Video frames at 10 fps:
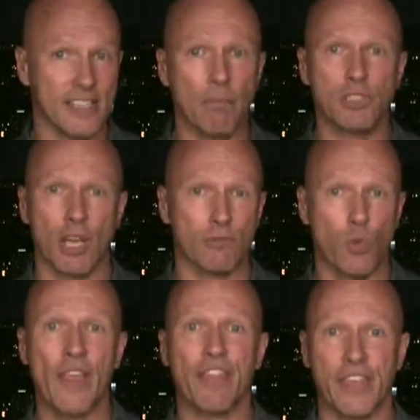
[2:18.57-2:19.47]
is
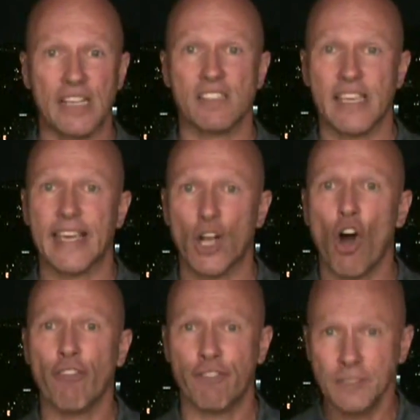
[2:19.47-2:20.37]
sometimes when things
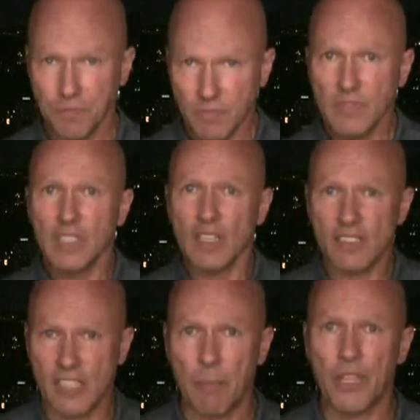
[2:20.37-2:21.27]
kick off.
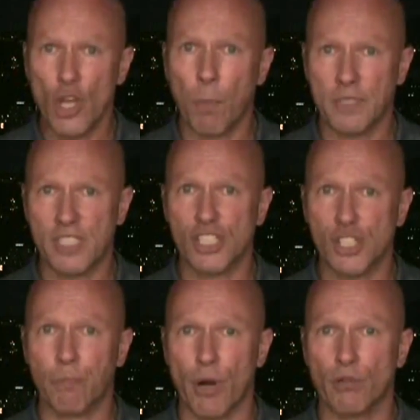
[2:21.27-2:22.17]
Some of the opposition